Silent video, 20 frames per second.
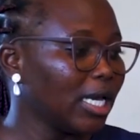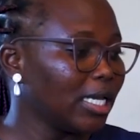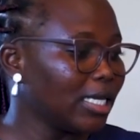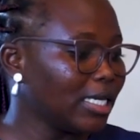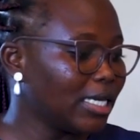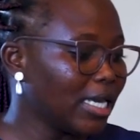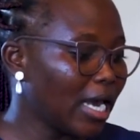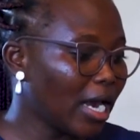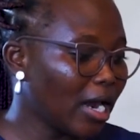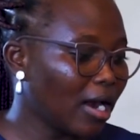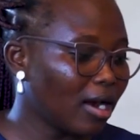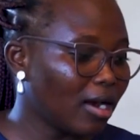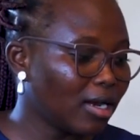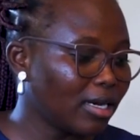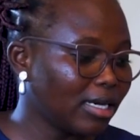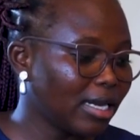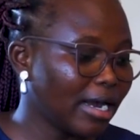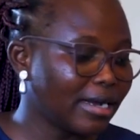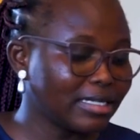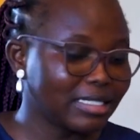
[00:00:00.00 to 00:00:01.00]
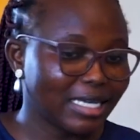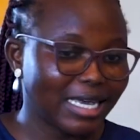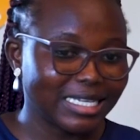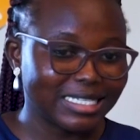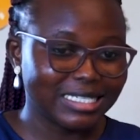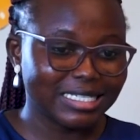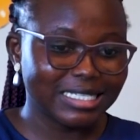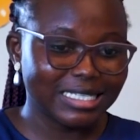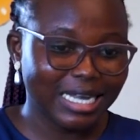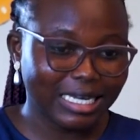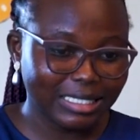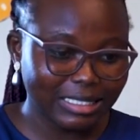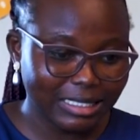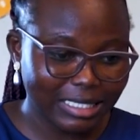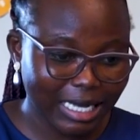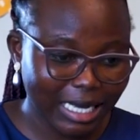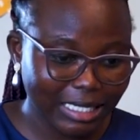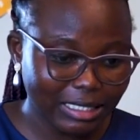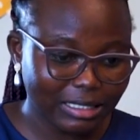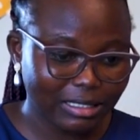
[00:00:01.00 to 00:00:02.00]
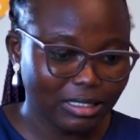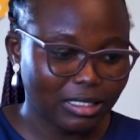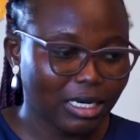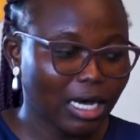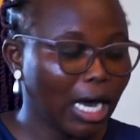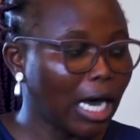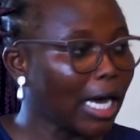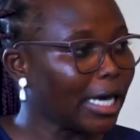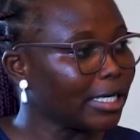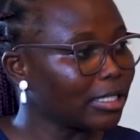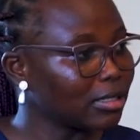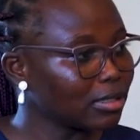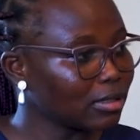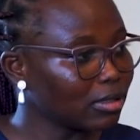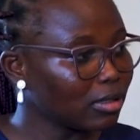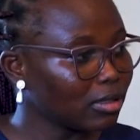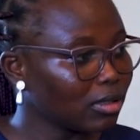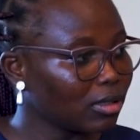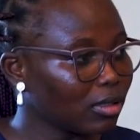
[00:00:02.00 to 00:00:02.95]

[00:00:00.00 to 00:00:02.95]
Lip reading: There's a standard height